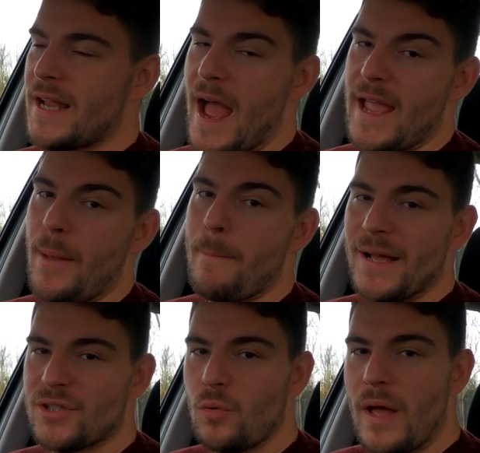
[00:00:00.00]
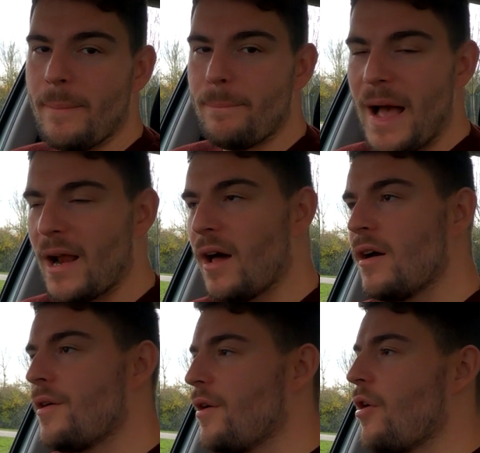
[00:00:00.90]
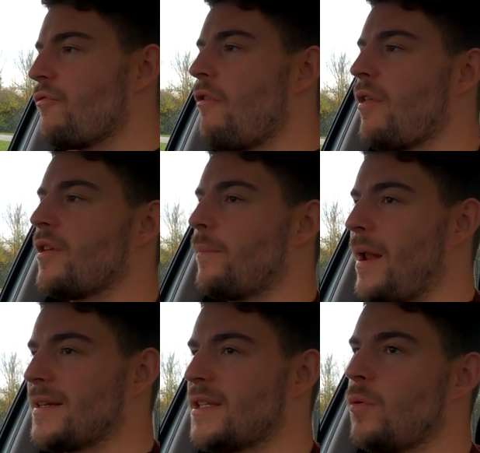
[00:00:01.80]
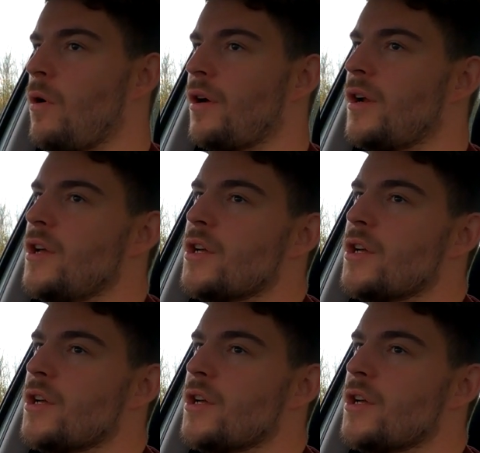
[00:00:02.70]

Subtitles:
a metal impeller rather than a plastic one,